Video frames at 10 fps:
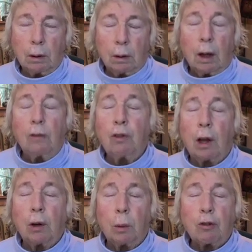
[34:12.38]
A
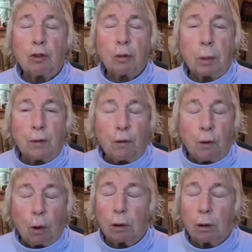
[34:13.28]
generation
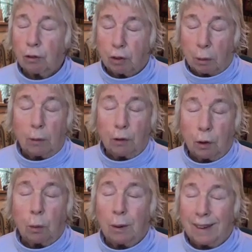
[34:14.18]
before, and some of
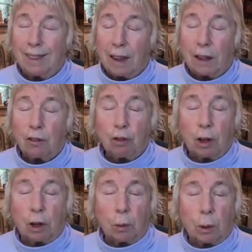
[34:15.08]
you in that
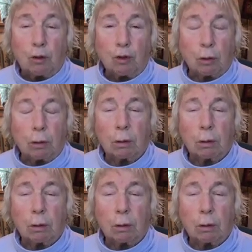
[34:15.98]
generation,